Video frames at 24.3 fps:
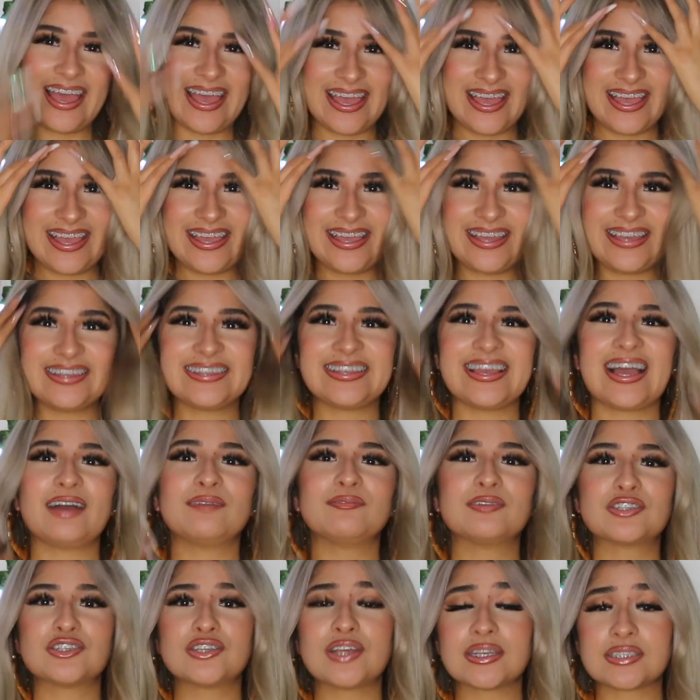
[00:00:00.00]
And yeah,
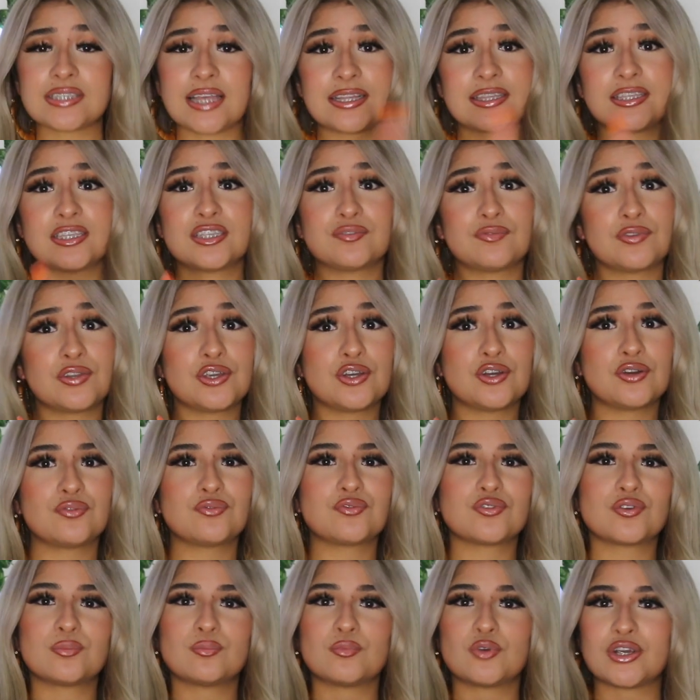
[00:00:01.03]
make sure you guys like this video
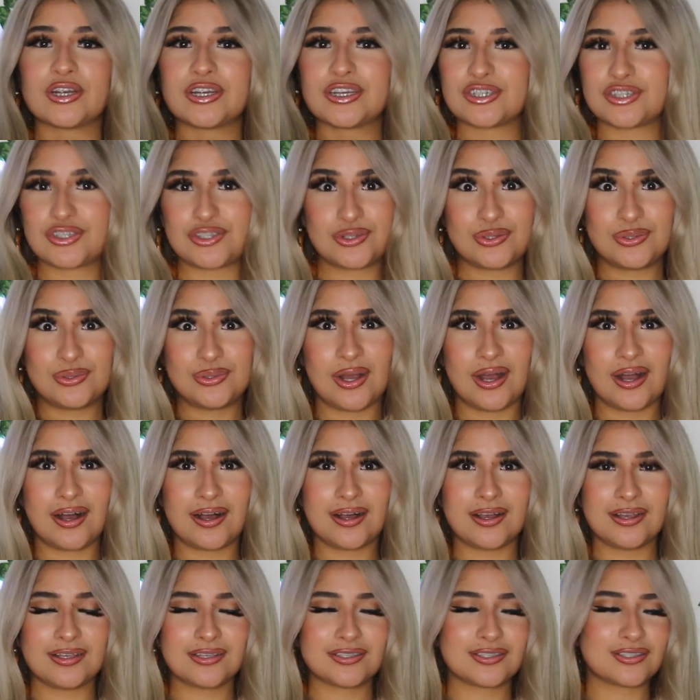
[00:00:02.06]
for more shoe
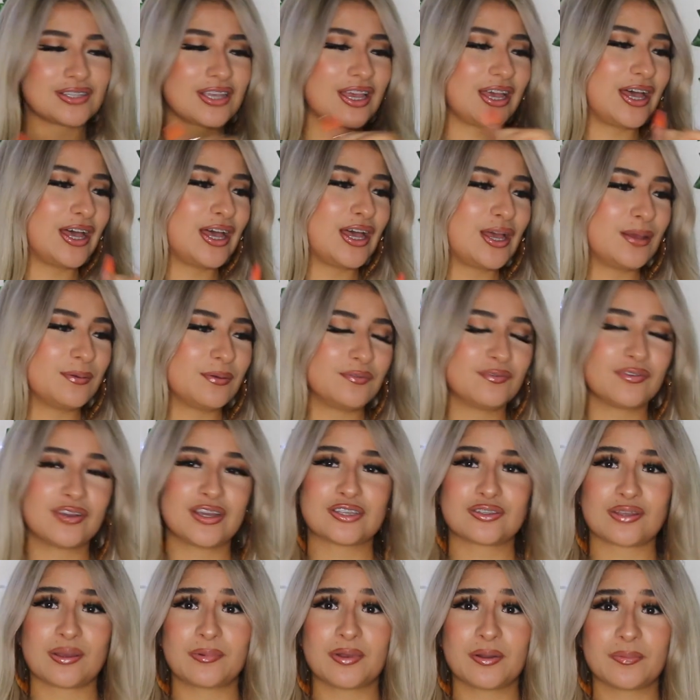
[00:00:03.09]
hauls. If you
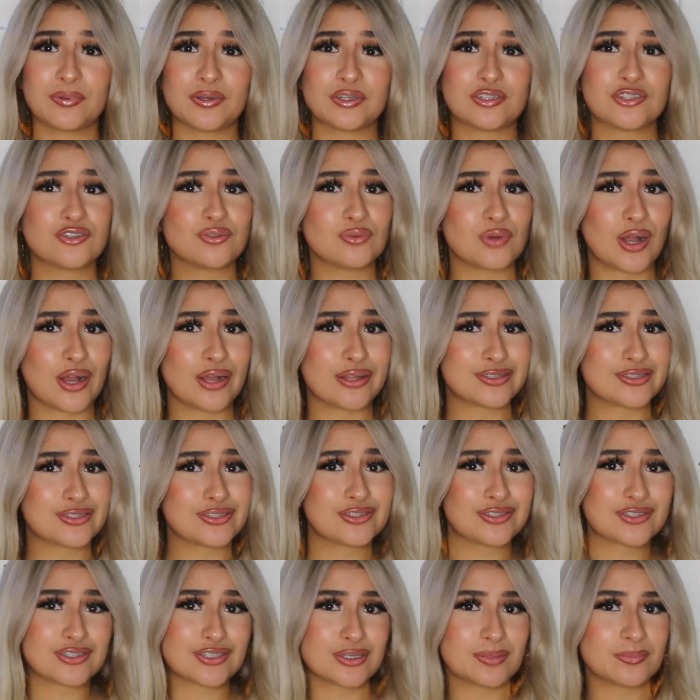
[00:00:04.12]
guys want me to put you on
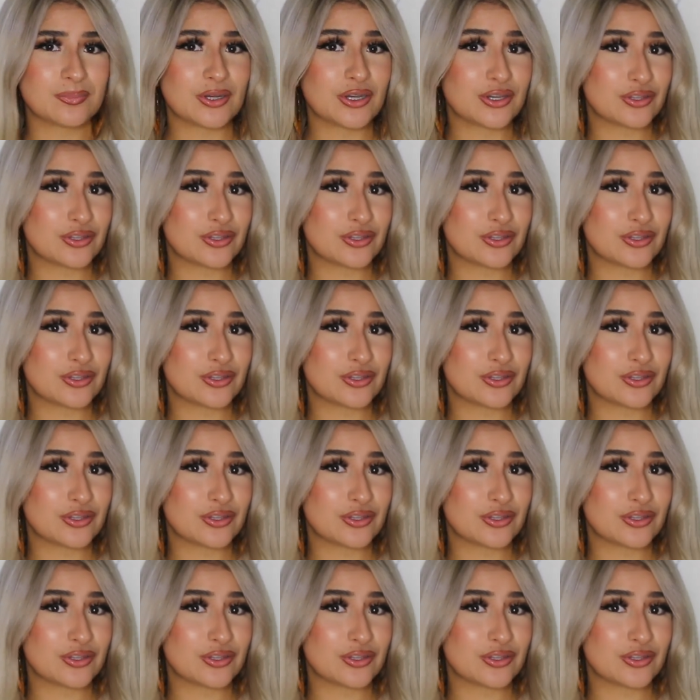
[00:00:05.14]
to some